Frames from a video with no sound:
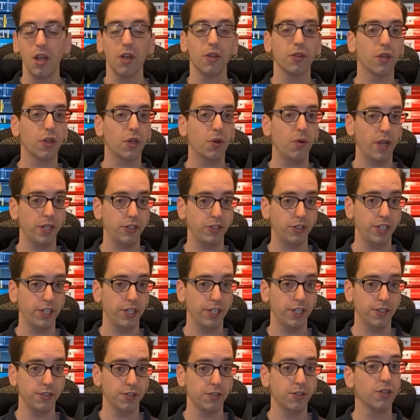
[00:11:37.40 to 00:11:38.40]
The question
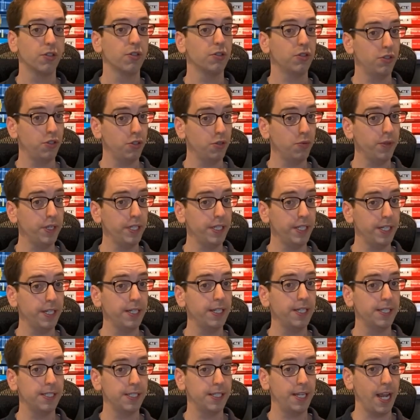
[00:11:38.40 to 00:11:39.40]
is, do we need
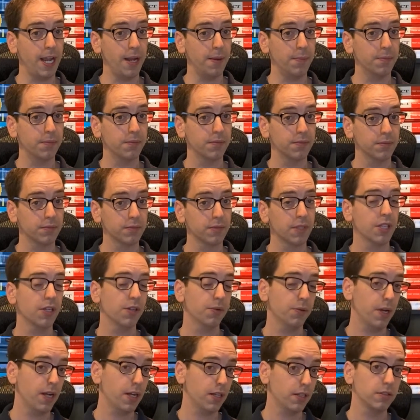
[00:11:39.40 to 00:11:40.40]
his name?
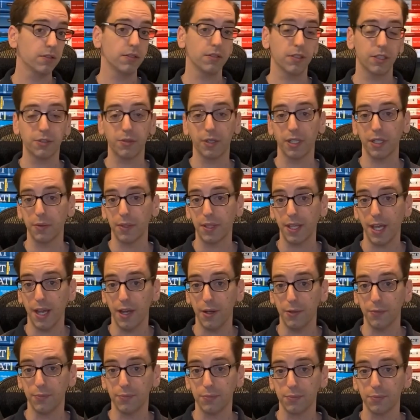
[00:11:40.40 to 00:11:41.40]
Well, let's read it
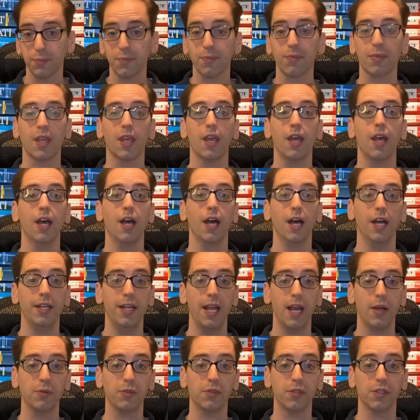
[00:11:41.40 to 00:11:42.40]
without.
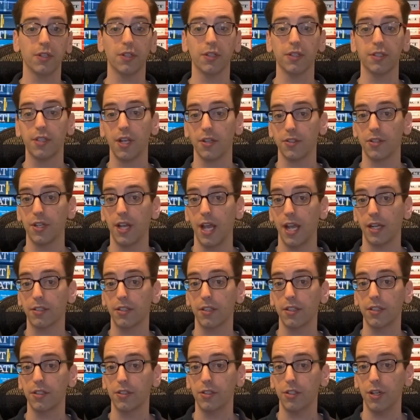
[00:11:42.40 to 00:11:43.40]
Announcer does an
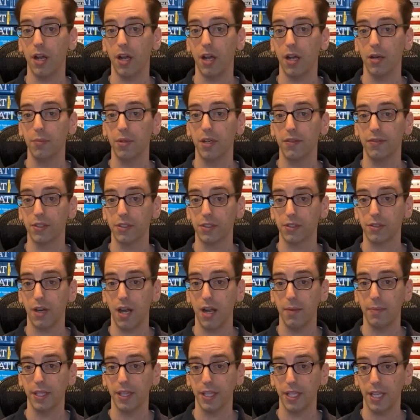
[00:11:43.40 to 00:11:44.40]
excellent job of
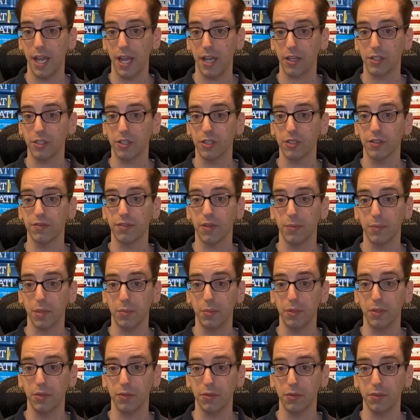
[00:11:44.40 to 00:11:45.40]
describing the action from the
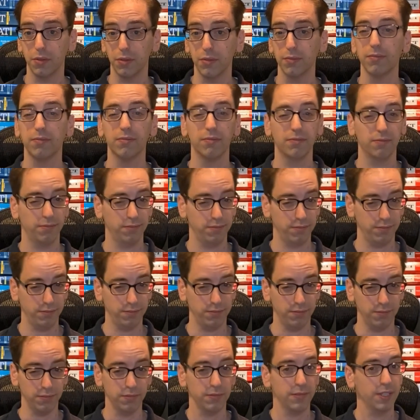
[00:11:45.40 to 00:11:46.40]
booth.
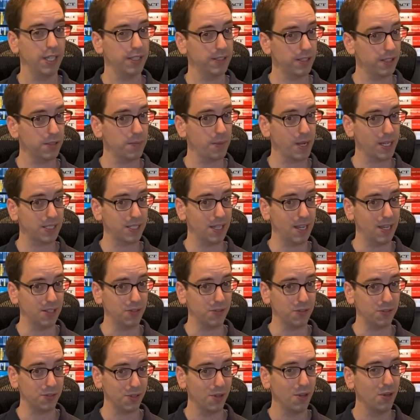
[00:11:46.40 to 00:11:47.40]
That doesn't make
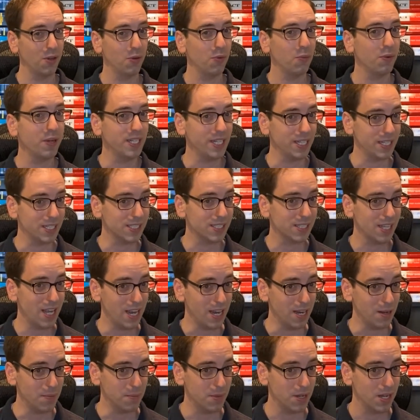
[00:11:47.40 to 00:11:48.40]
sense. We need his
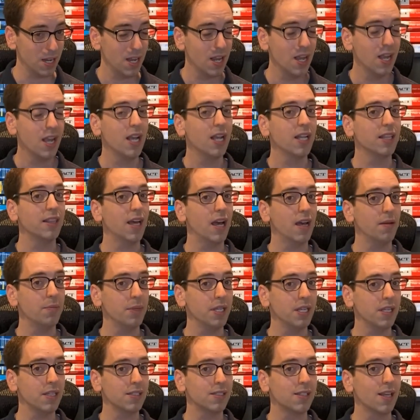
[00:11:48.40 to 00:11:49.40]
name. That
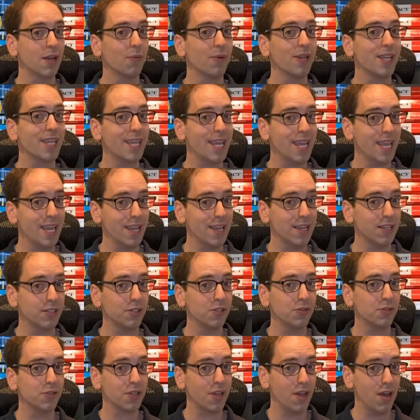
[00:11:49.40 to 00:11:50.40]
means that we can't
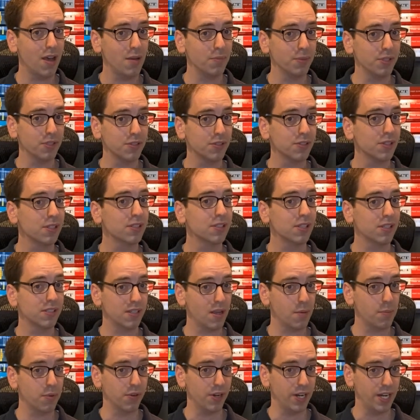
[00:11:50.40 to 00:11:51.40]
use commas to
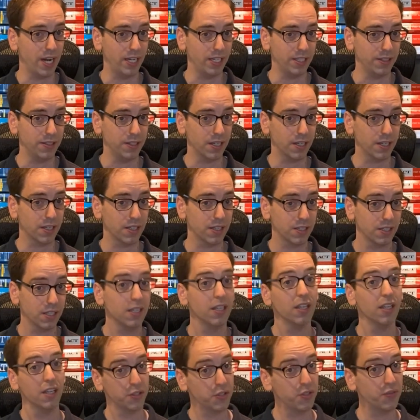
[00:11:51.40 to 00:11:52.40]
separate anything.
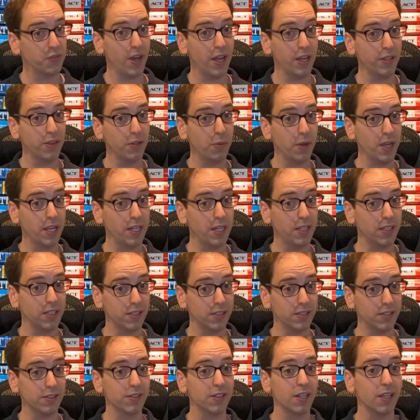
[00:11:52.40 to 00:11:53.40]
It's fine the way it
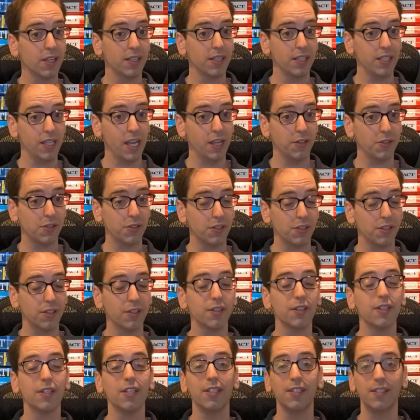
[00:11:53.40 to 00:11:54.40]
is. The answer
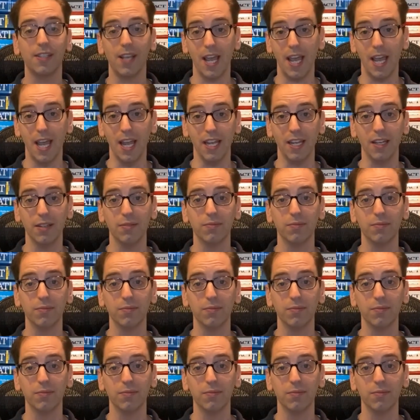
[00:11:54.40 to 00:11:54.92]
is A.